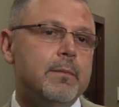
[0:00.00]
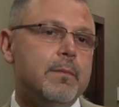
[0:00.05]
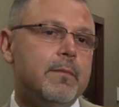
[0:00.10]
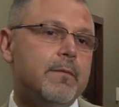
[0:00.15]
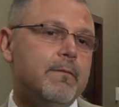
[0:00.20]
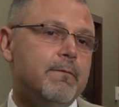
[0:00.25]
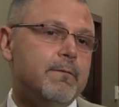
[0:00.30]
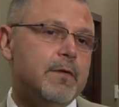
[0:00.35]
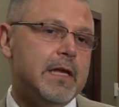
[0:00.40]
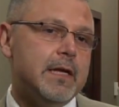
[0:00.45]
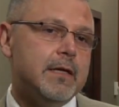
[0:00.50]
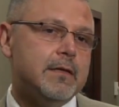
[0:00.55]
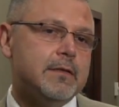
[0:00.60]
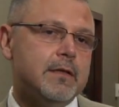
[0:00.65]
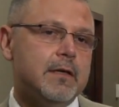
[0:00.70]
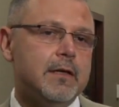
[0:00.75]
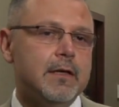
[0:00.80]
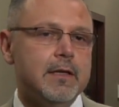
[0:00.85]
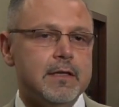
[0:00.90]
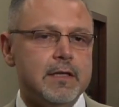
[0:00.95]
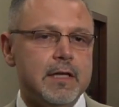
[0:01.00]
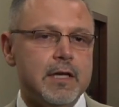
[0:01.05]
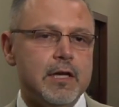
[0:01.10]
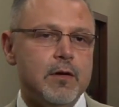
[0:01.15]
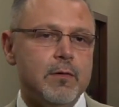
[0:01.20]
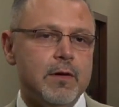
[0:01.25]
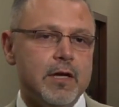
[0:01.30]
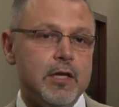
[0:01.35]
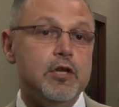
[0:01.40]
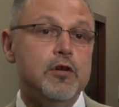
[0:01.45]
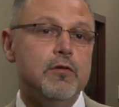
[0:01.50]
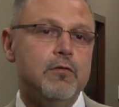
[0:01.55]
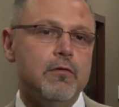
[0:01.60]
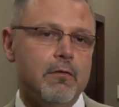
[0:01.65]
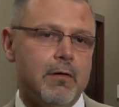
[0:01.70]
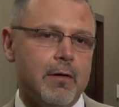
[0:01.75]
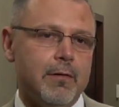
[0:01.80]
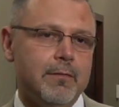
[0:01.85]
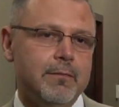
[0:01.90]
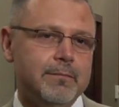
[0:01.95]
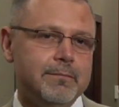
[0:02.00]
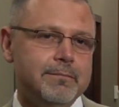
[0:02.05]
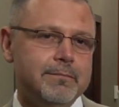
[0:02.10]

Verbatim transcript: the fetus continue in utero.